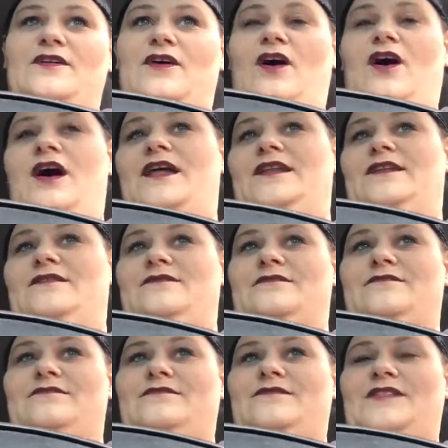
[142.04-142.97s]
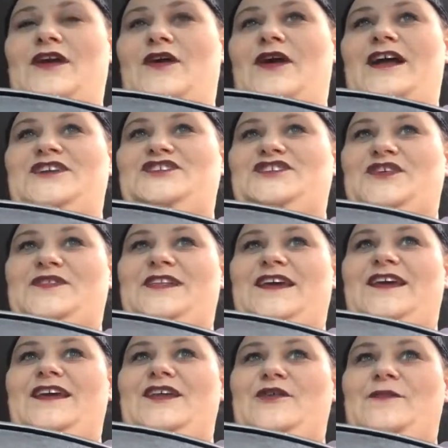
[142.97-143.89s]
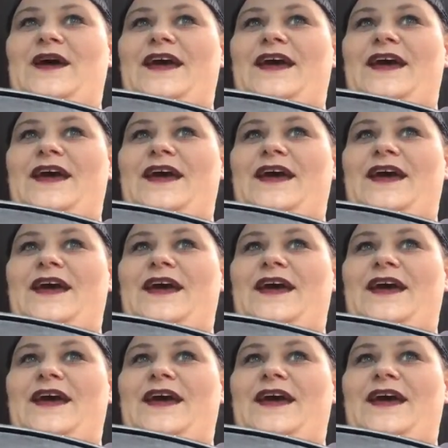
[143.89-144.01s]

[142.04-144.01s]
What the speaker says: on there I showed that, you know,